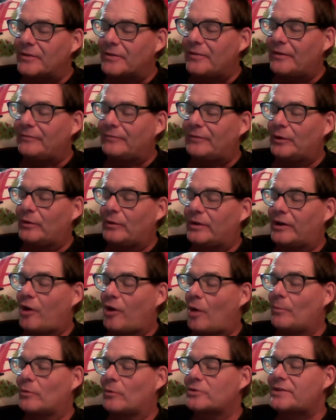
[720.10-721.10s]
of their food and
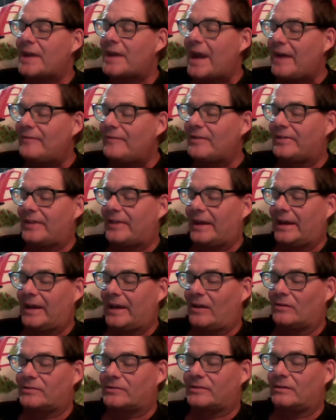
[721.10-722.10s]
almost everything
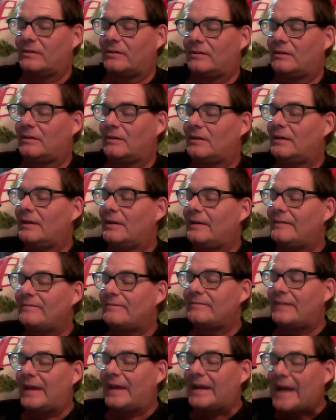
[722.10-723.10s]
else
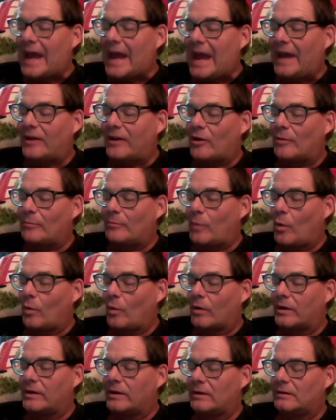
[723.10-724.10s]
they had had on
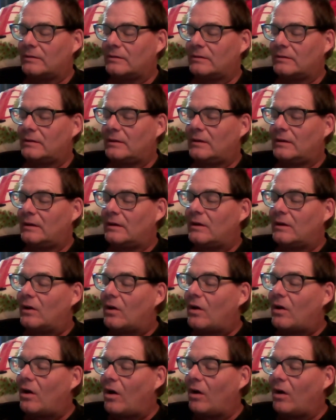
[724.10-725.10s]
board,
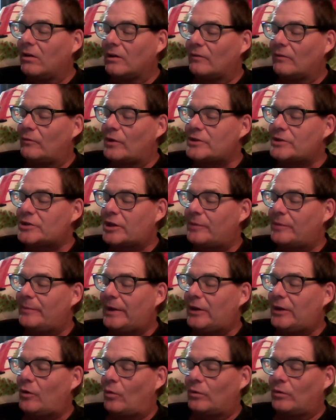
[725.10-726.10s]
all of which could
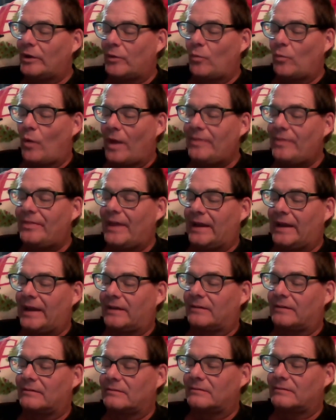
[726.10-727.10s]
mean only one thing.
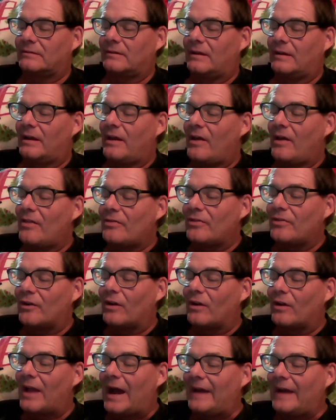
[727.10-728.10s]
Their
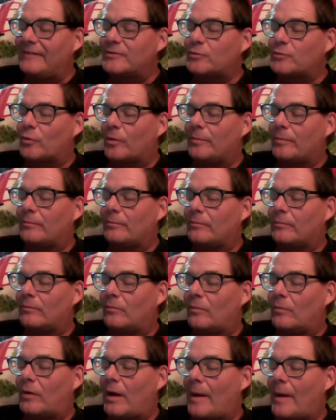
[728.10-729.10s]
lives were
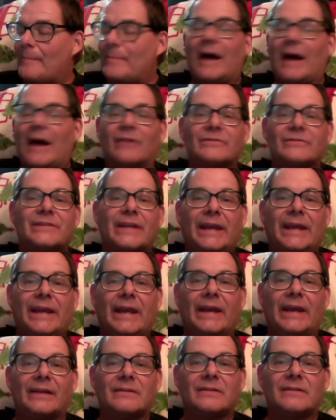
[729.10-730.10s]
about to
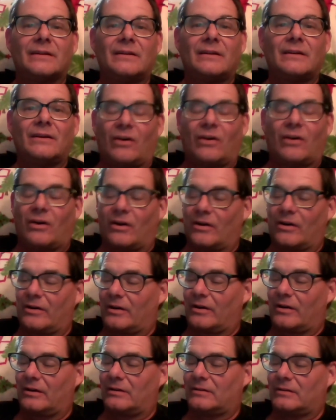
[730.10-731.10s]
get
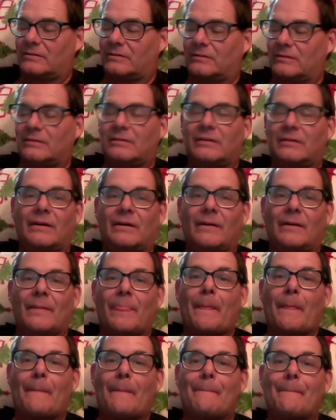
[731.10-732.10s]
harder.
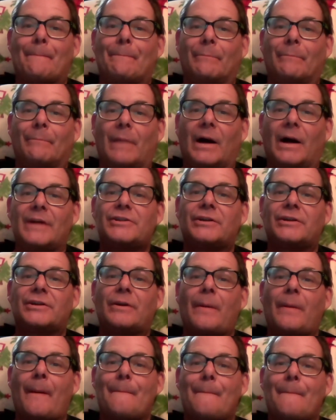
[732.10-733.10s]
Much,
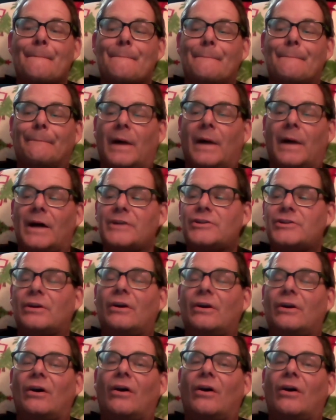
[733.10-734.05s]
much